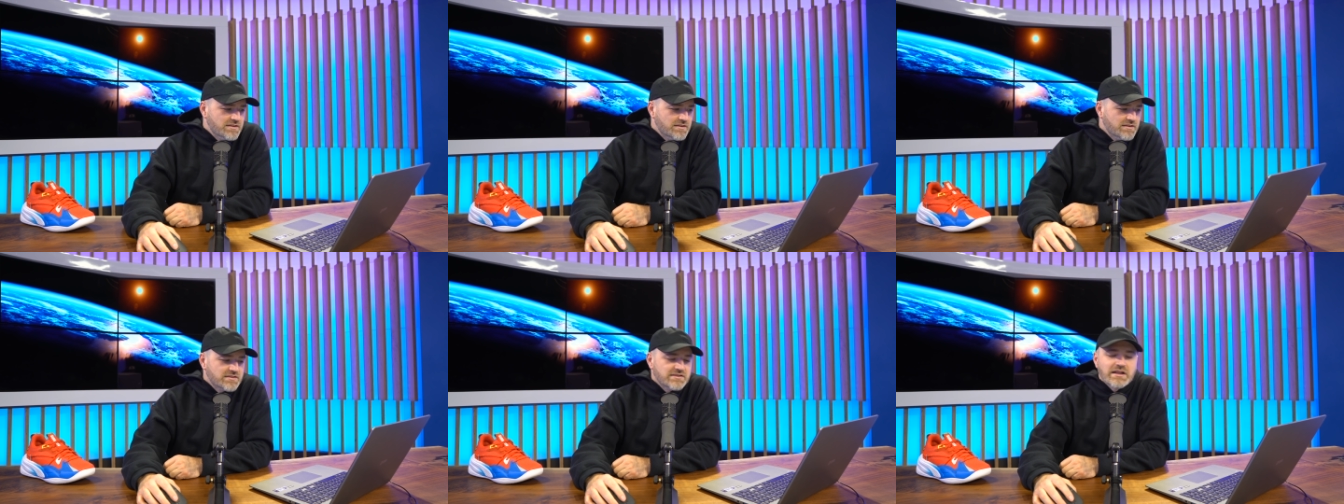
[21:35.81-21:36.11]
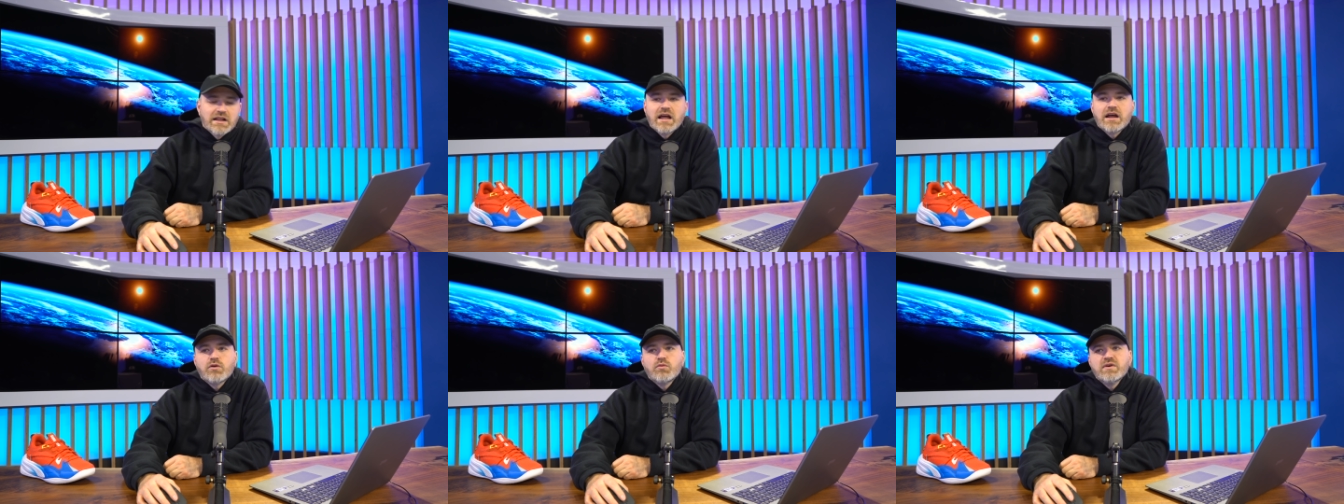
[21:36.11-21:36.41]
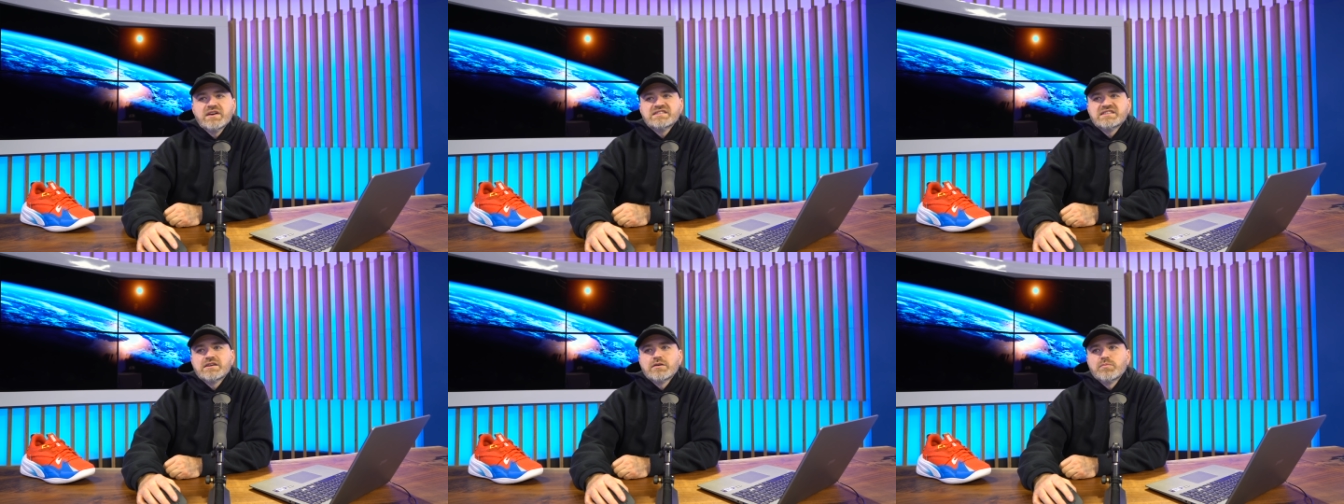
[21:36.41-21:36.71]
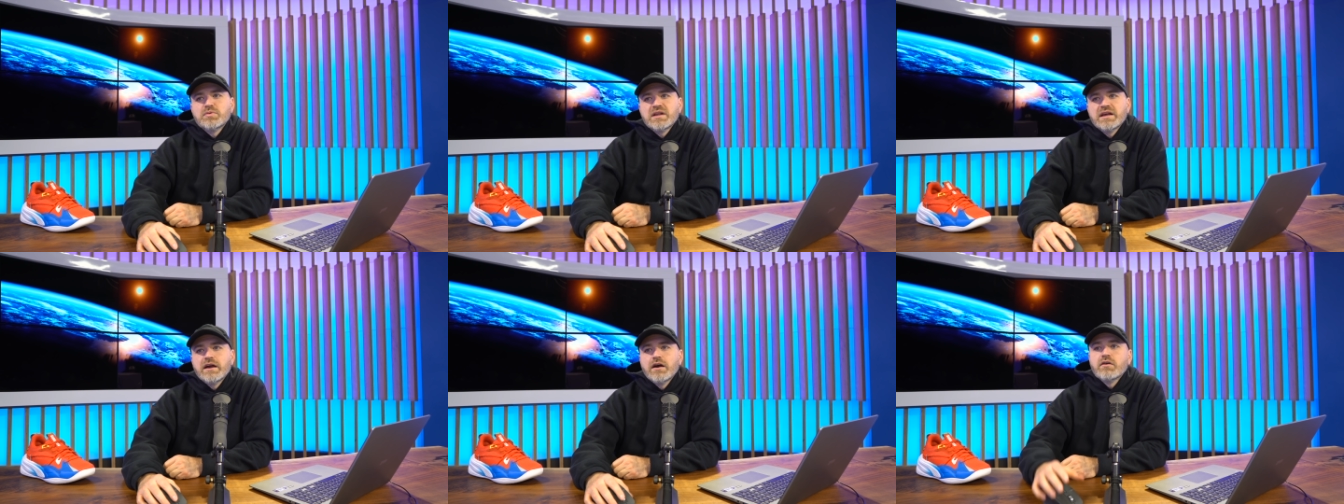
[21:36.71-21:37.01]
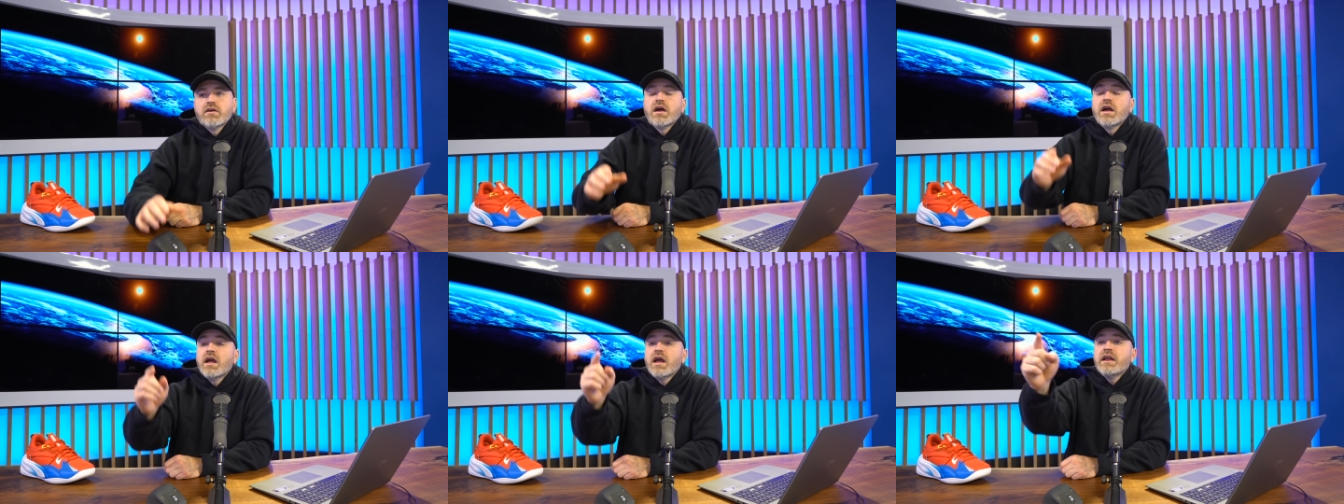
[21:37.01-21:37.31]
there's a lot of ways it could play
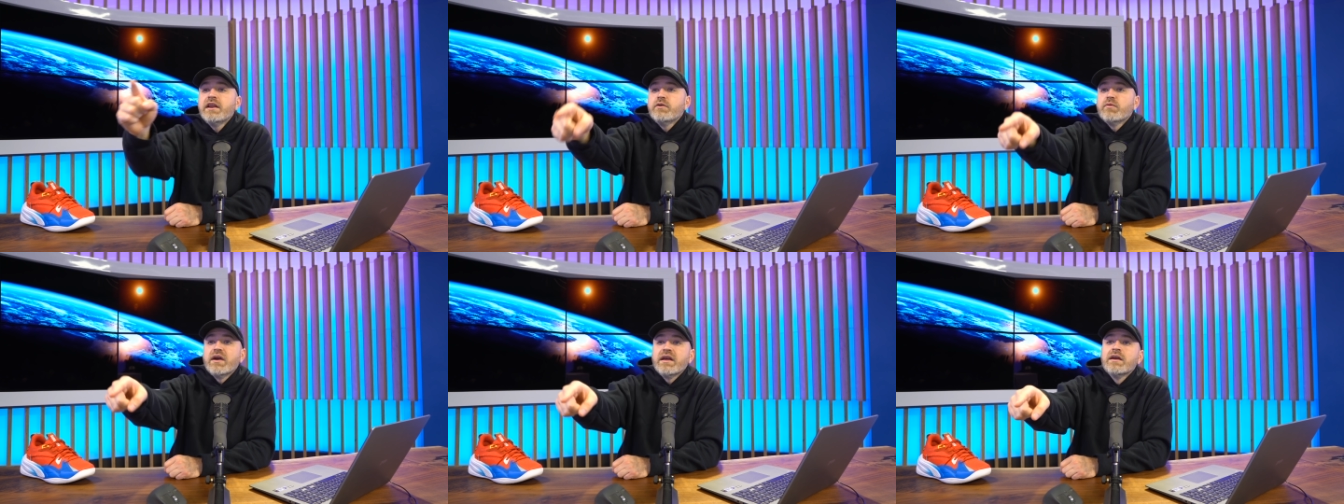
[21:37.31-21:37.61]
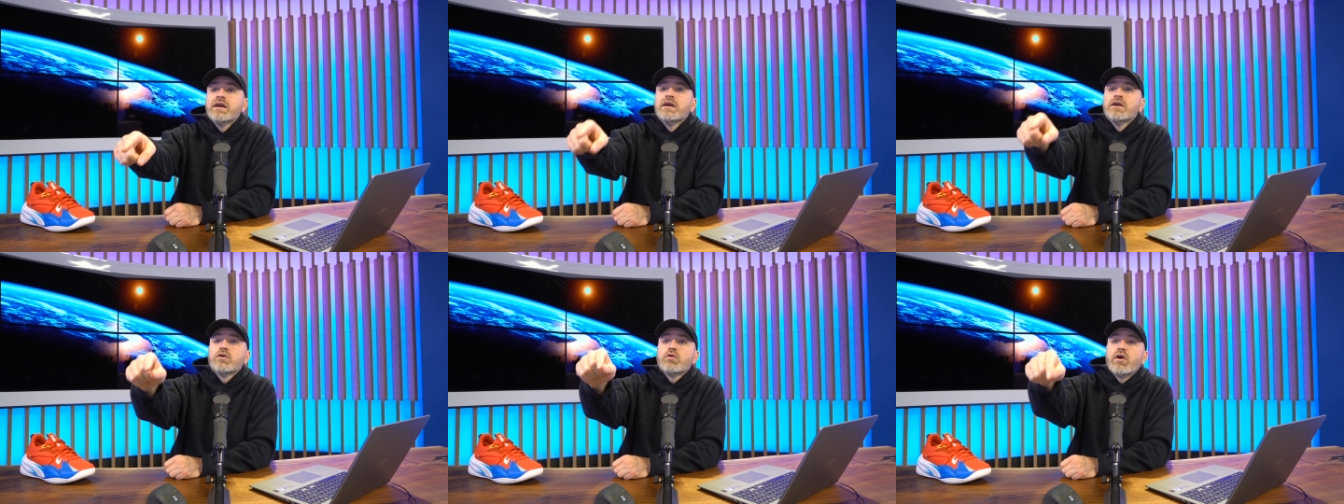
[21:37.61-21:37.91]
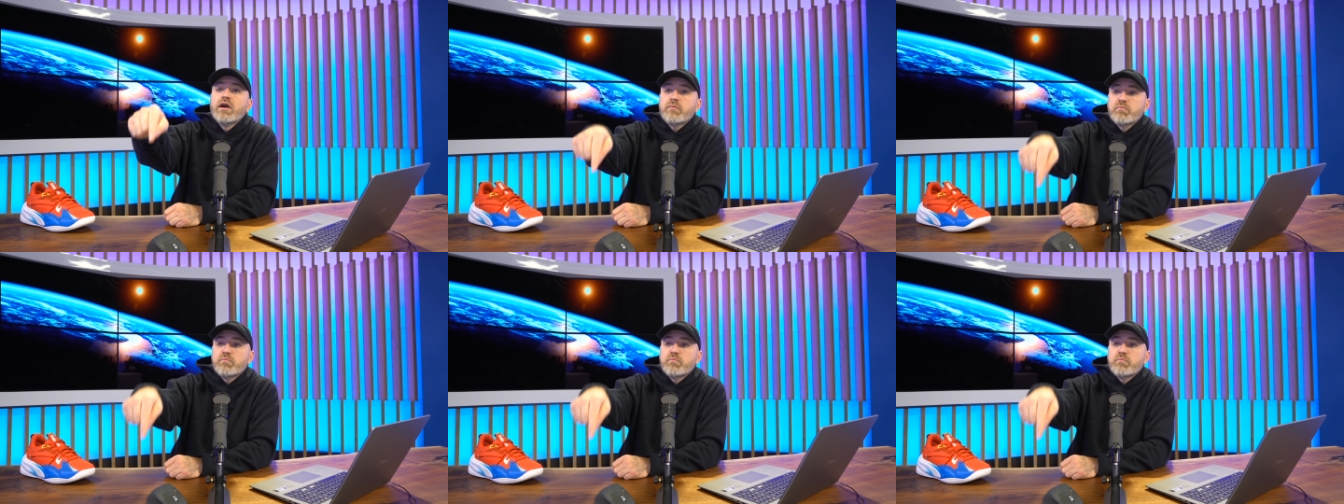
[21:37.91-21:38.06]
out. Anyway, quick